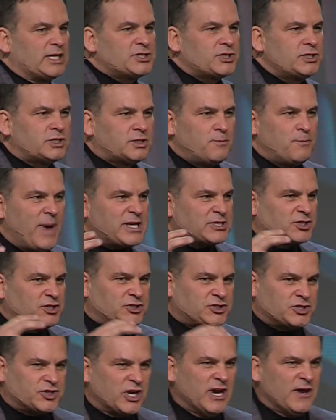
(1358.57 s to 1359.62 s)
listen to
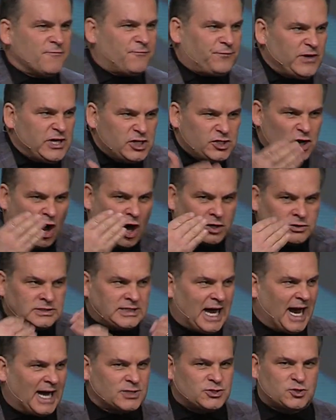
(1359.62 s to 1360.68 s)
messages, feed on
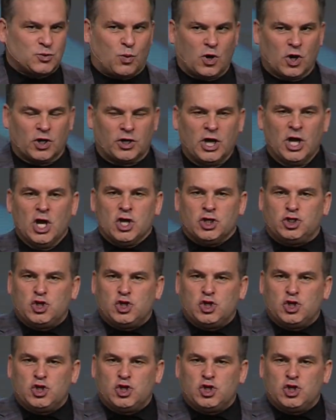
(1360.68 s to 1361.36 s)
God's word,